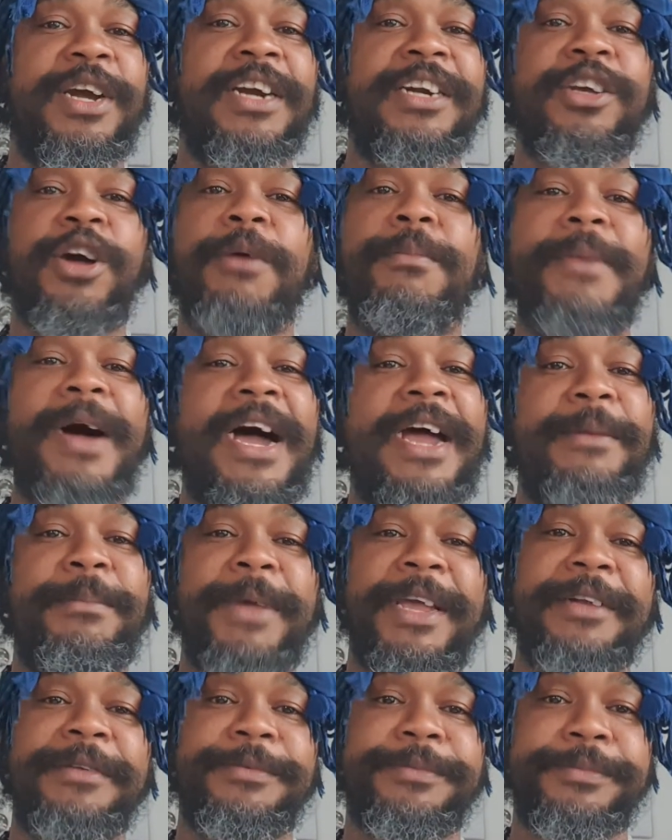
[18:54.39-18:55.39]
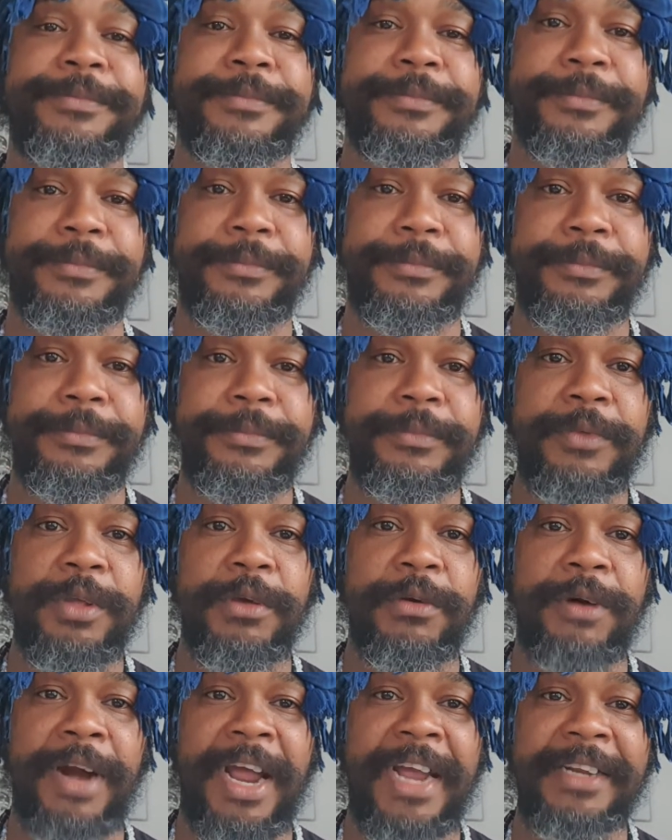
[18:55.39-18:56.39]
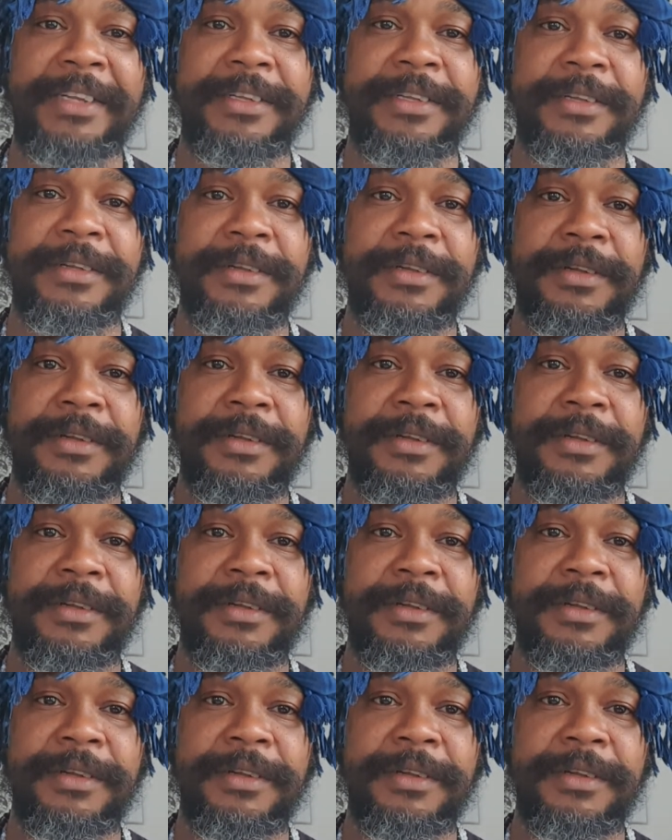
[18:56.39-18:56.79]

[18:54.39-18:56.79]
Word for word: and commandment, right?